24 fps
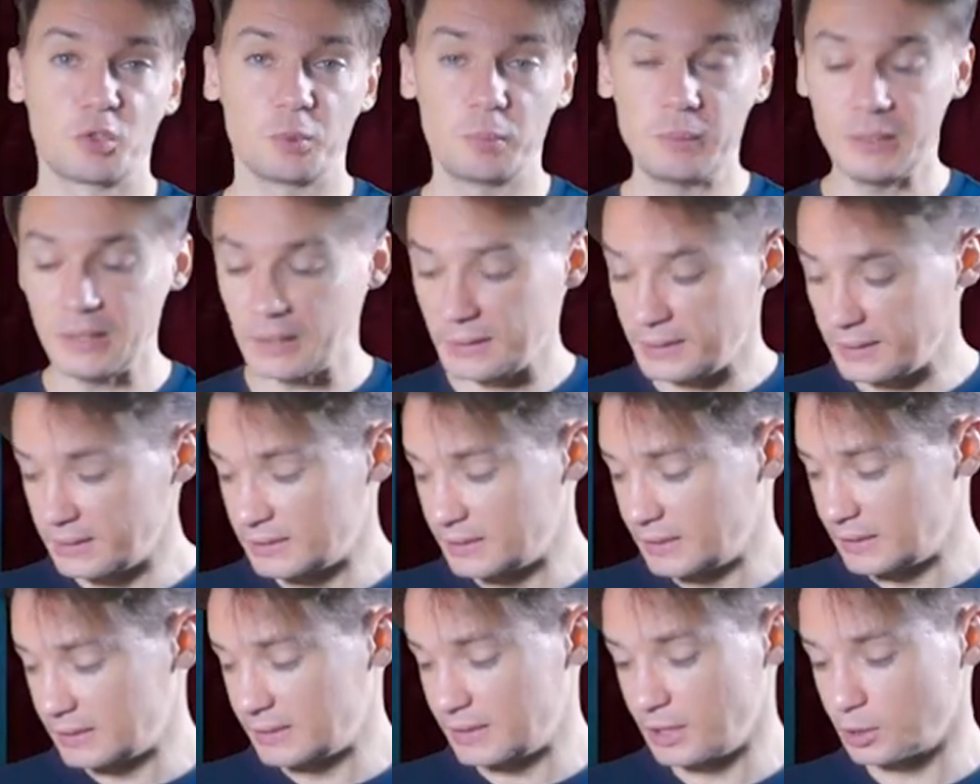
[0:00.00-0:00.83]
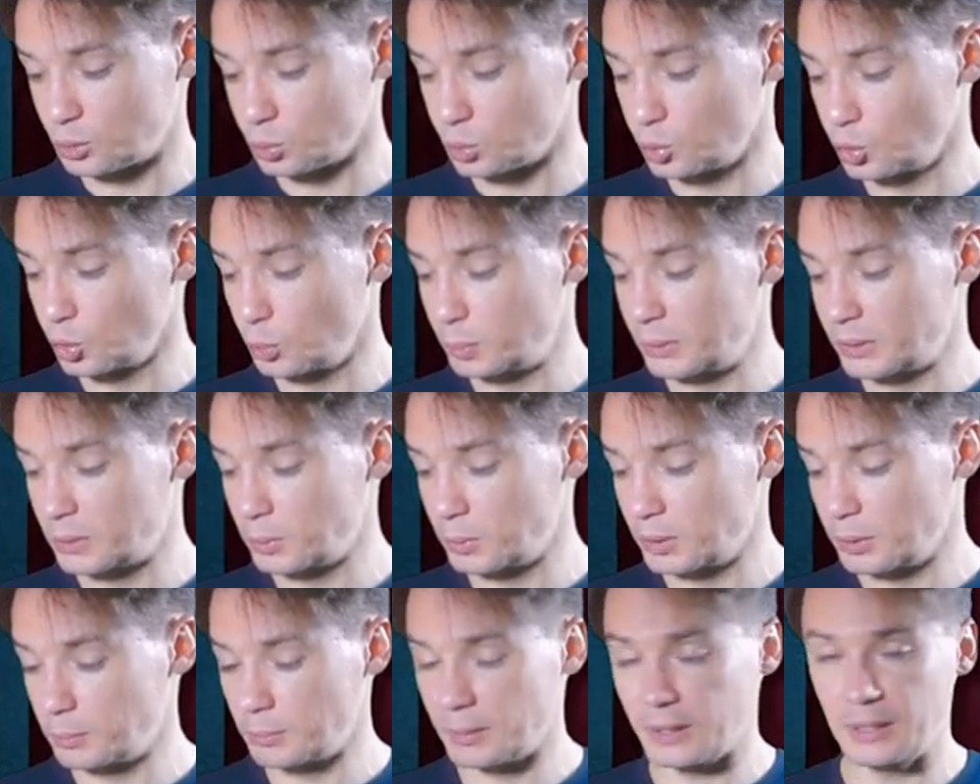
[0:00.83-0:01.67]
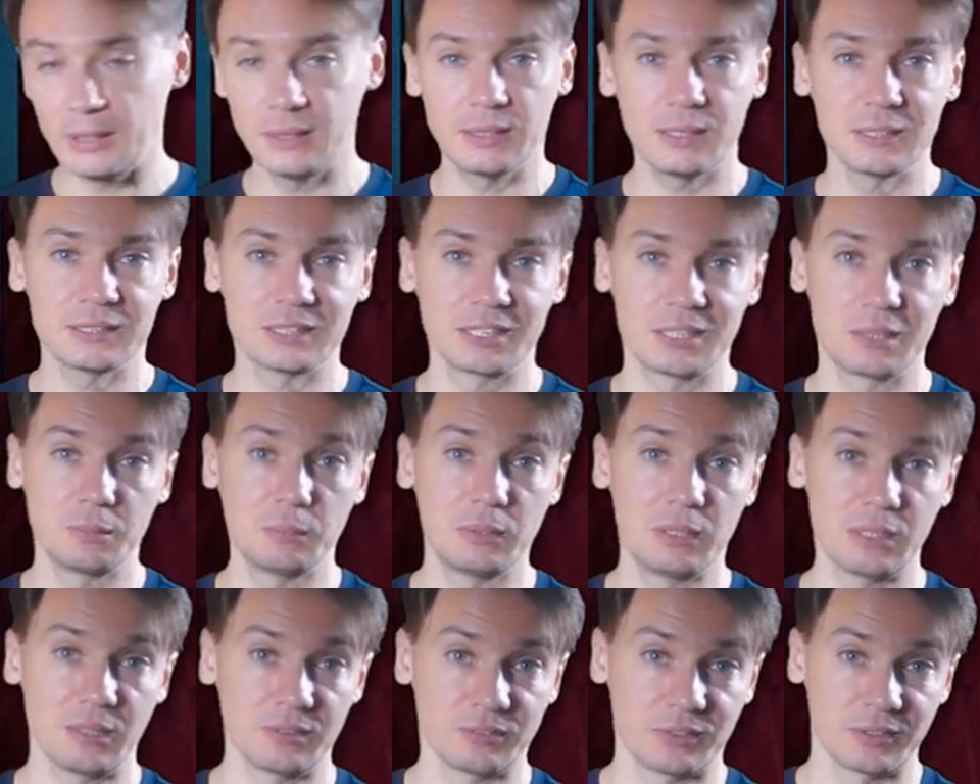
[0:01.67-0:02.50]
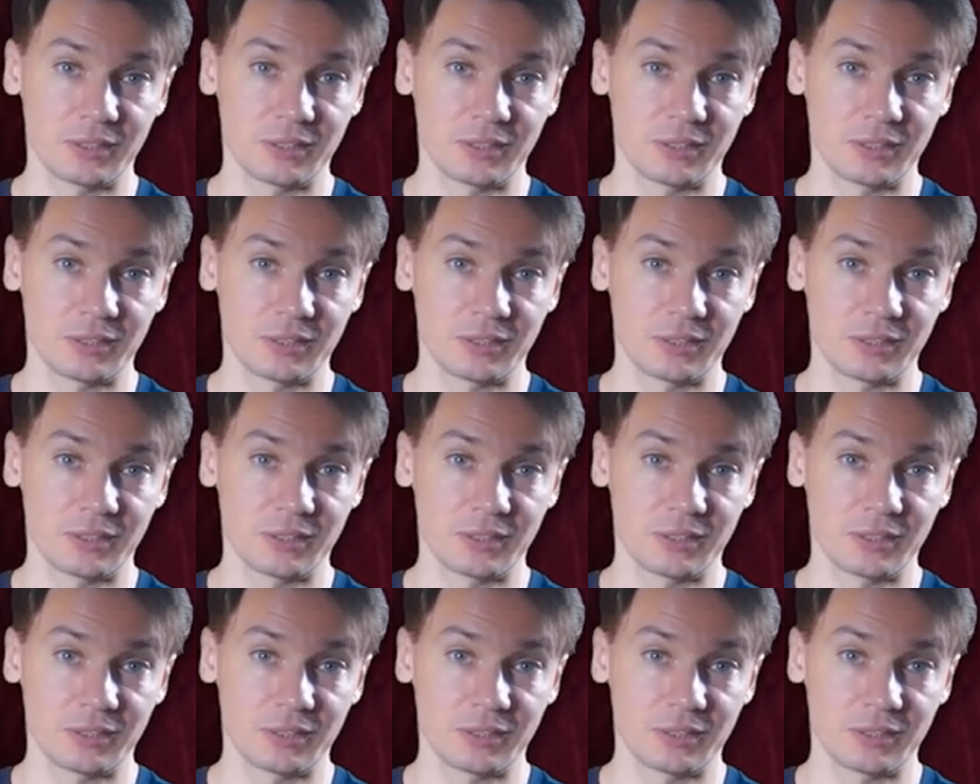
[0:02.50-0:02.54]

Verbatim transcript: For me, it is easier to do between my index and middle